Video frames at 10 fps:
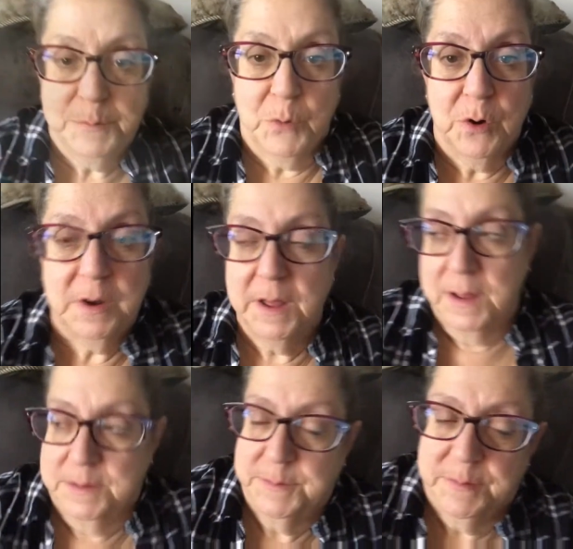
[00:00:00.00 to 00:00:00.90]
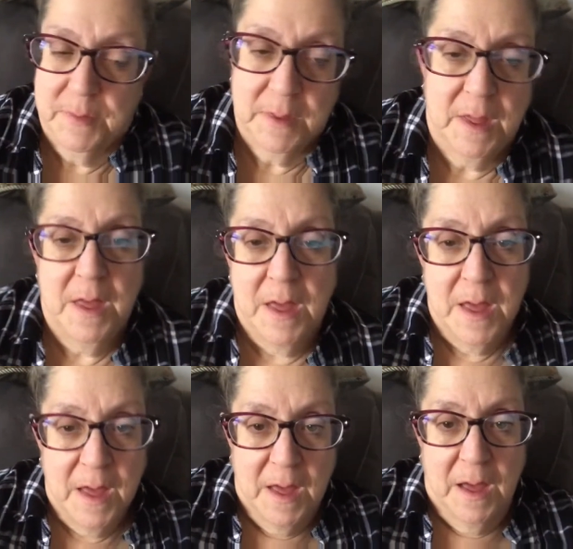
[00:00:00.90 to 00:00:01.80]
morning.
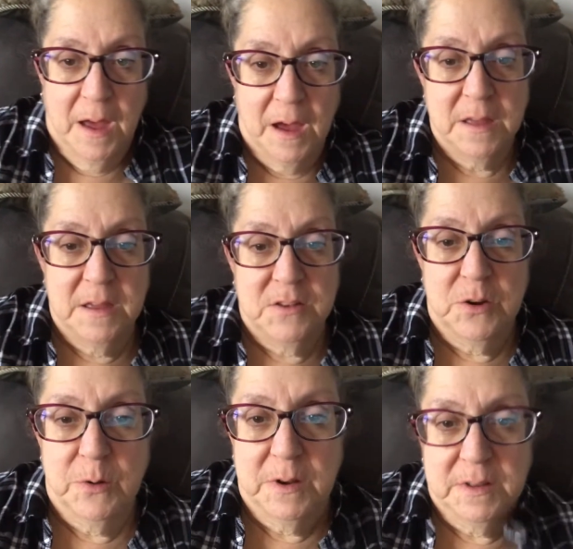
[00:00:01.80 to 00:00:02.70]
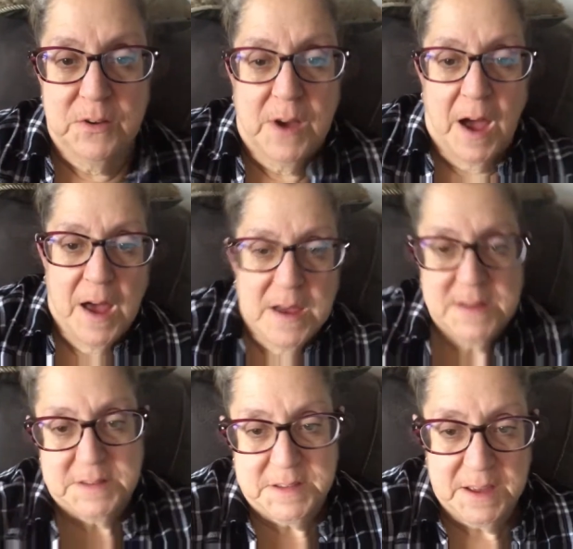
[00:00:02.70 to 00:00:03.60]
How you doing, you
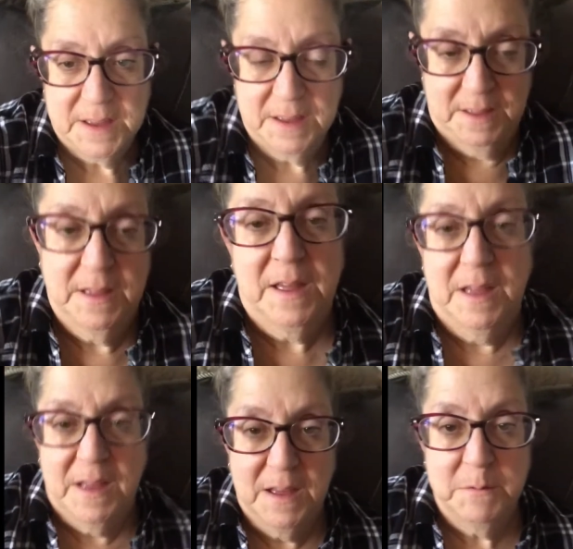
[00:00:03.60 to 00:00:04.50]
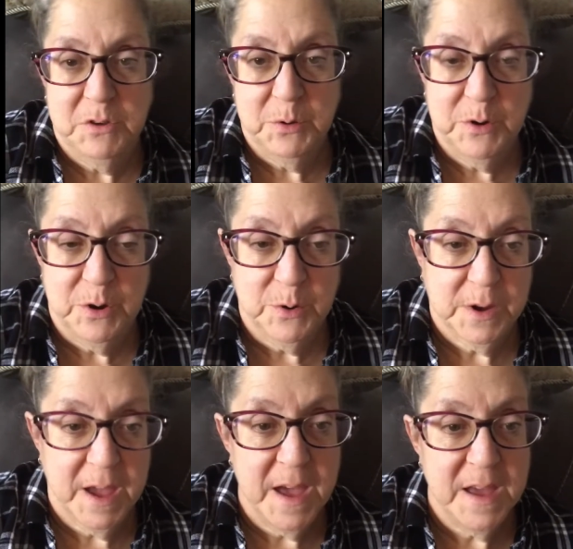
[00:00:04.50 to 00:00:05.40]
guys? I'm doing
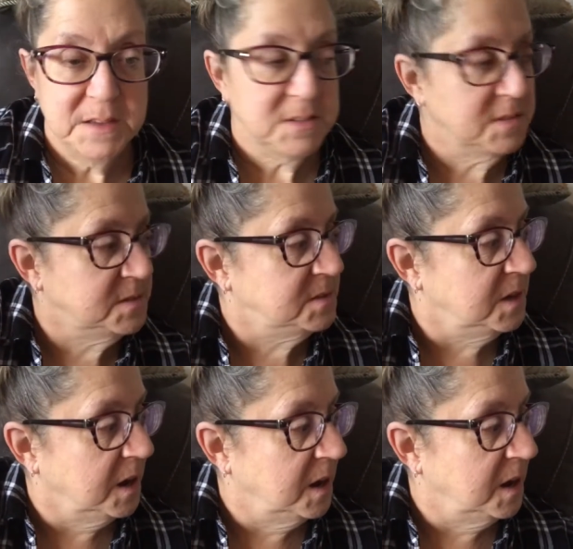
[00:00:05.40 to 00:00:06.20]
okay. Just